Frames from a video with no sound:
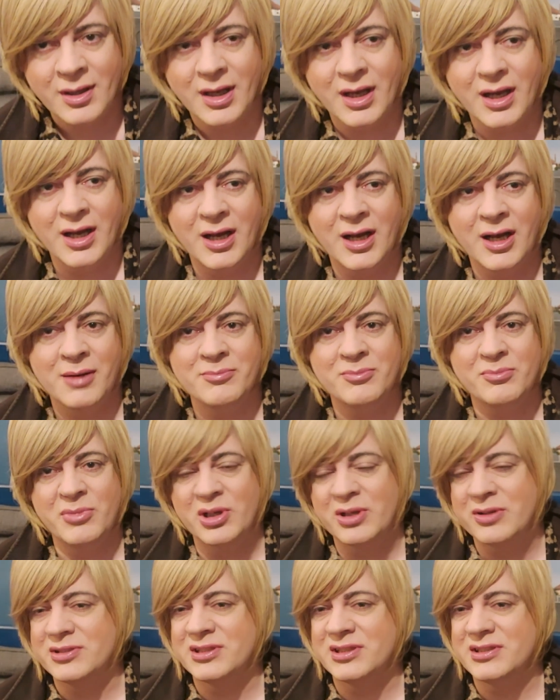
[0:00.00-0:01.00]

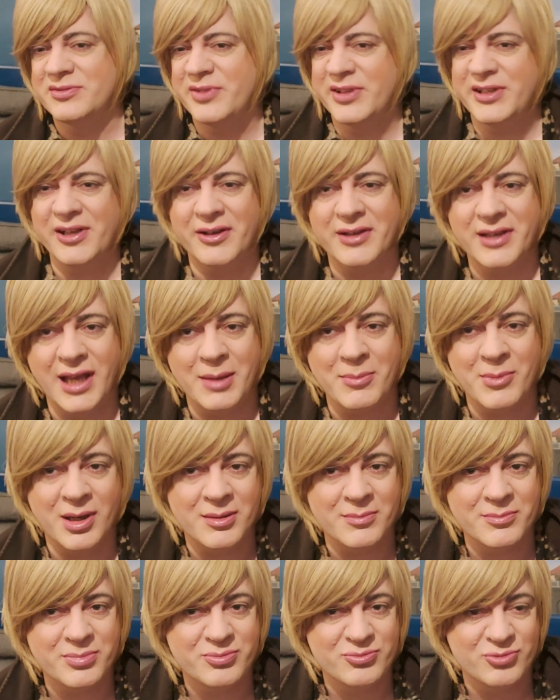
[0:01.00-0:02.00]
because his video came
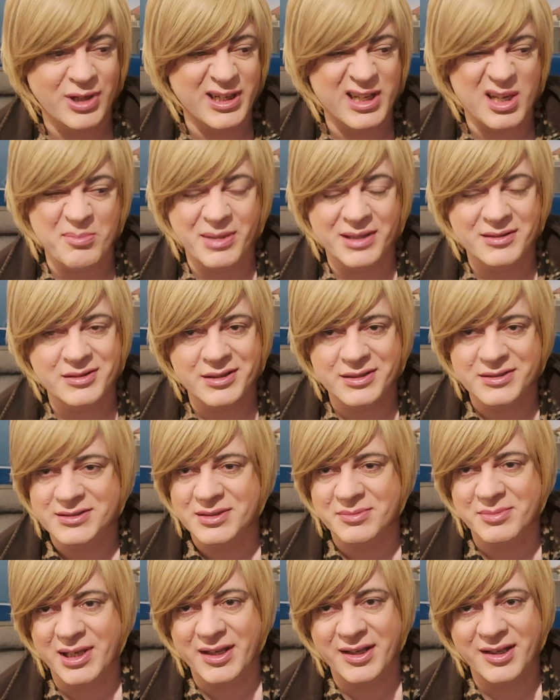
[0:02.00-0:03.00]
up recommended
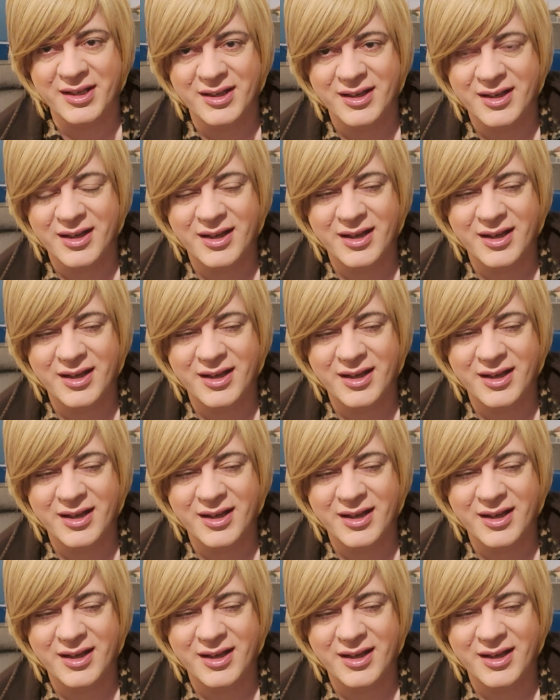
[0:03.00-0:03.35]
to me